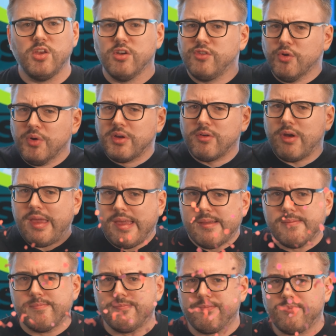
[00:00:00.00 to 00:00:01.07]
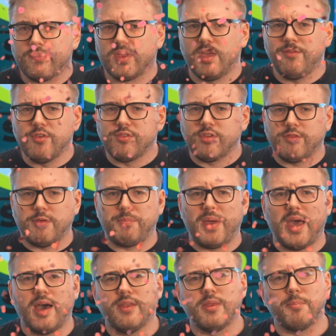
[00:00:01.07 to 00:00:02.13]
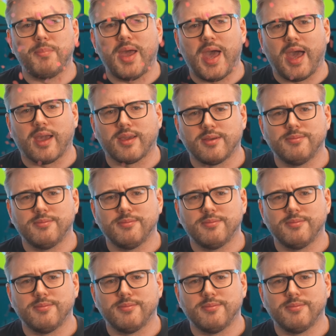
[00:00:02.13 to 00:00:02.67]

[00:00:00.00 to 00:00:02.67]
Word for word: You're doing great! give yourself a pat on the back.